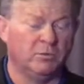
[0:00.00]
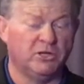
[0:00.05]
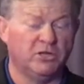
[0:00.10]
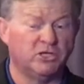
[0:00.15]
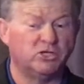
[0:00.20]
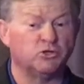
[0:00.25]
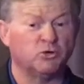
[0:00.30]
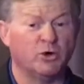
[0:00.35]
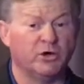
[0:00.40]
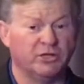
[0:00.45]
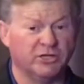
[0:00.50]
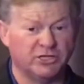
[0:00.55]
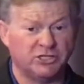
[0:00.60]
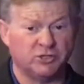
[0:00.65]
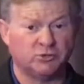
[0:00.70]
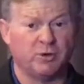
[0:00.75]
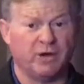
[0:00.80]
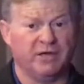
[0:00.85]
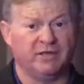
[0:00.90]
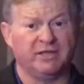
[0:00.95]
destroying the
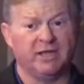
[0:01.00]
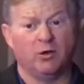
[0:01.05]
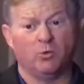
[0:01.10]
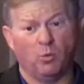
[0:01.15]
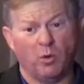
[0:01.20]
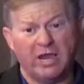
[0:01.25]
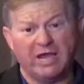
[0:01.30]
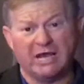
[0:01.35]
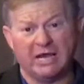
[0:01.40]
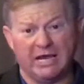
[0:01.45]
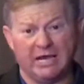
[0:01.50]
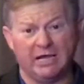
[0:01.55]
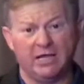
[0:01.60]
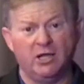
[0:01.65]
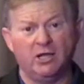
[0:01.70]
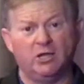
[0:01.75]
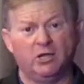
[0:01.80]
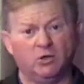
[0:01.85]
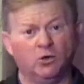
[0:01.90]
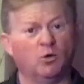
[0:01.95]
strength and weakening
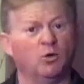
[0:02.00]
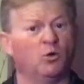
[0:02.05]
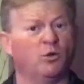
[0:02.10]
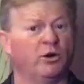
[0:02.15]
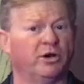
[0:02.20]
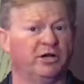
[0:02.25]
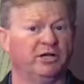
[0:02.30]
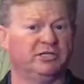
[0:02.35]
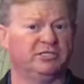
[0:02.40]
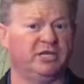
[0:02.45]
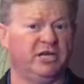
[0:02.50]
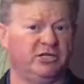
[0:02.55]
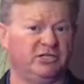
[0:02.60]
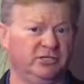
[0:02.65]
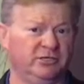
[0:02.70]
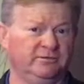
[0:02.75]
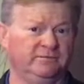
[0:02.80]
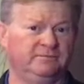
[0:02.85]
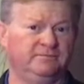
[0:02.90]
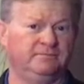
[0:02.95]
your
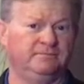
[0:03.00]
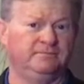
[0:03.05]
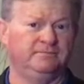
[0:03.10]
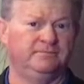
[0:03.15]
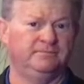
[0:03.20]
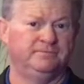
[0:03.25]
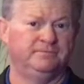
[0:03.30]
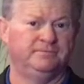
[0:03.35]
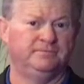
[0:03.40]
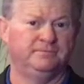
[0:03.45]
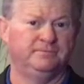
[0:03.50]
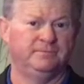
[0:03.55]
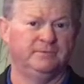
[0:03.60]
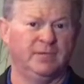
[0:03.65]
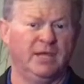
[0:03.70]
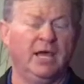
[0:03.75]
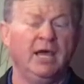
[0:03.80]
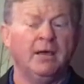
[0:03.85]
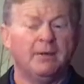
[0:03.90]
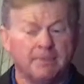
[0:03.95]
organization.
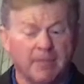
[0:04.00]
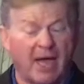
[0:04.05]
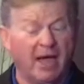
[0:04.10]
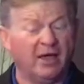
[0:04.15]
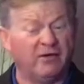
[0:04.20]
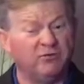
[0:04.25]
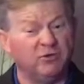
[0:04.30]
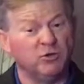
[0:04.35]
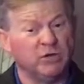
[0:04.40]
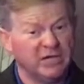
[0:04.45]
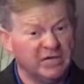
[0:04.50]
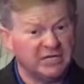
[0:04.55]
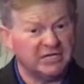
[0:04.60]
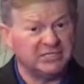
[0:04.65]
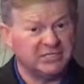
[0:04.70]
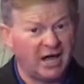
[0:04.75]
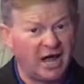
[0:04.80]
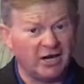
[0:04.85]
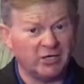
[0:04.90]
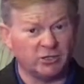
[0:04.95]
Now, if you need a
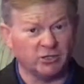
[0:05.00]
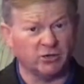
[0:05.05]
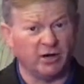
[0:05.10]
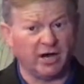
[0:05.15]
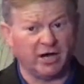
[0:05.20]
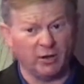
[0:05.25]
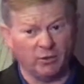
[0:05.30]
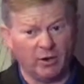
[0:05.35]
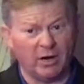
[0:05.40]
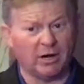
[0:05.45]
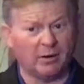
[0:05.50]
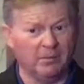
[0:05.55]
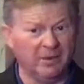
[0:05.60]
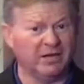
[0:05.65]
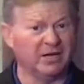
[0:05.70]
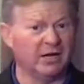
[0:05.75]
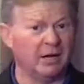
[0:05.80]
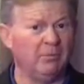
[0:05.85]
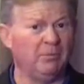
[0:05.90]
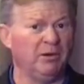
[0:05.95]
doctor, I can
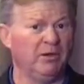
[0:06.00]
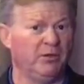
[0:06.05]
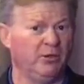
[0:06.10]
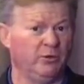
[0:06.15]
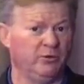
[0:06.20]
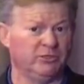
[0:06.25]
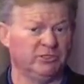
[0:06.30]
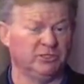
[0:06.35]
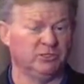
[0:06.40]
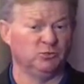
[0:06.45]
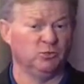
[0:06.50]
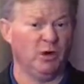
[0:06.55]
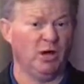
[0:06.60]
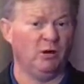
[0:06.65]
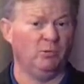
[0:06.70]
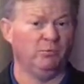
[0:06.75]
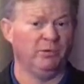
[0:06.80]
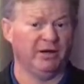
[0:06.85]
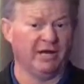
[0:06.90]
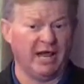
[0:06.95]
recommend a couple of those as
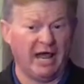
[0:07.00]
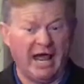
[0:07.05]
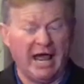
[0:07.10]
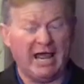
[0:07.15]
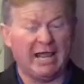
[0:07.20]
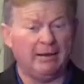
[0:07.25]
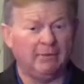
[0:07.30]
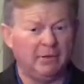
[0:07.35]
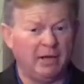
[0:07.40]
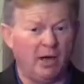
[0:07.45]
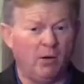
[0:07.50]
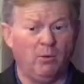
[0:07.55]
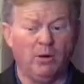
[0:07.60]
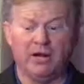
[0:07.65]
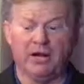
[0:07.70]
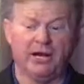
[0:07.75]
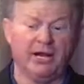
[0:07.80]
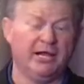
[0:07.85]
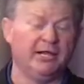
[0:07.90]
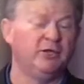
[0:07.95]
well, but I am not
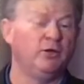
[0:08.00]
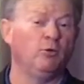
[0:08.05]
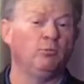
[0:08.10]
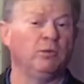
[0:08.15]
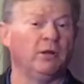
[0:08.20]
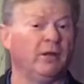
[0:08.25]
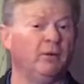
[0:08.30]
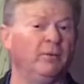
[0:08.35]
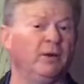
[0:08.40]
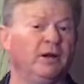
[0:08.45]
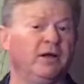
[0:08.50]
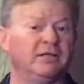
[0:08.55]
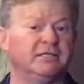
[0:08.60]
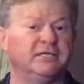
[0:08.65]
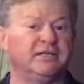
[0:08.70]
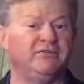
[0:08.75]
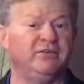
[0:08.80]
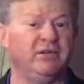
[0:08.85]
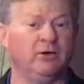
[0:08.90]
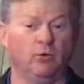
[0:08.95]
one and I don't play one on
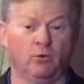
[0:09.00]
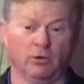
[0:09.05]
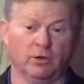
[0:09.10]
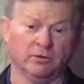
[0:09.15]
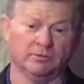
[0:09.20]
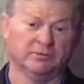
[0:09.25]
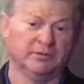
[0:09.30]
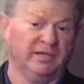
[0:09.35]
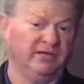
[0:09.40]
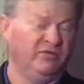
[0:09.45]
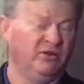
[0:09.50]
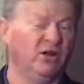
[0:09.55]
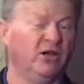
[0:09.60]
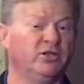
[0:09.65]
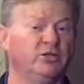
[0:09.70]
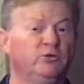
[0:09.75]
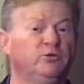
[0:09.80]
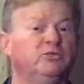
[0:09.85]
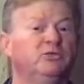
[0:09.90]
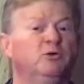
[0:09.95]
TV or even
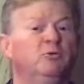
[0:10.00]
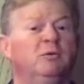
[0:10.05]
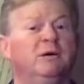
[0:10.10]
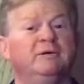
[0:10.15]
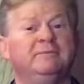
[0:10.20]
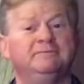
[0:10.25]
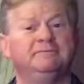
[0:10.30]
on YouTube.